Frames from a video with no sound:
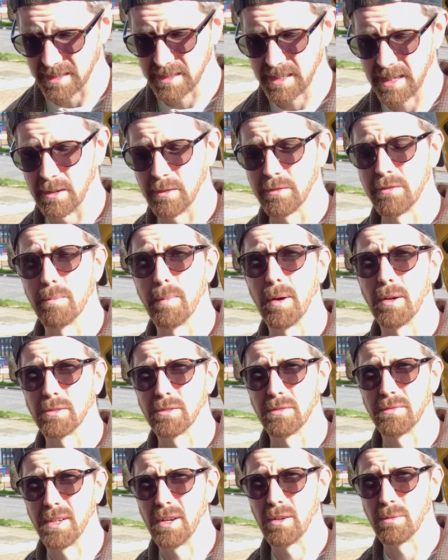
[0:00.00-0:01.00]
let's get off the
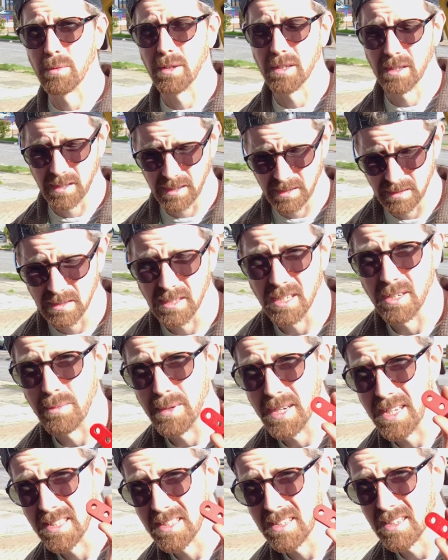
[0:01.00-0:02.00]
bolts of the old one and see
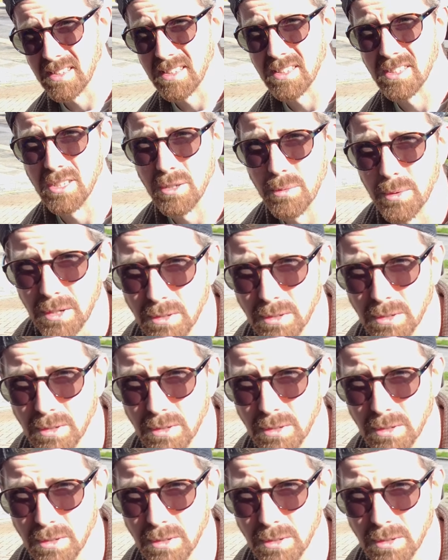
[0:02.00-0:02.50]
if we can slide this new